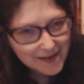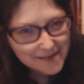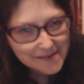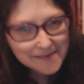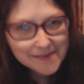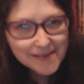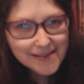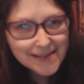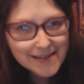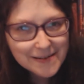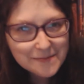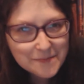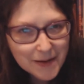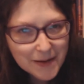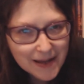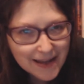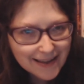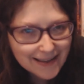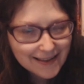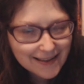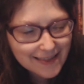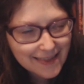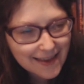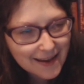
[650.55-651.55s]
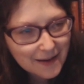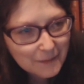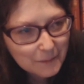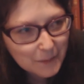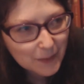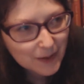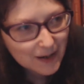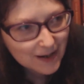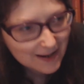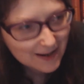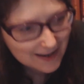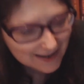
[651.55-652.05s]
why would you pick
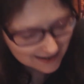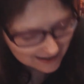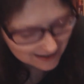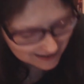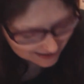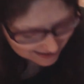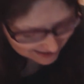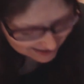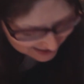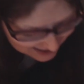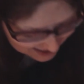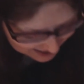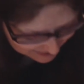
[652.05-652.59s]
that person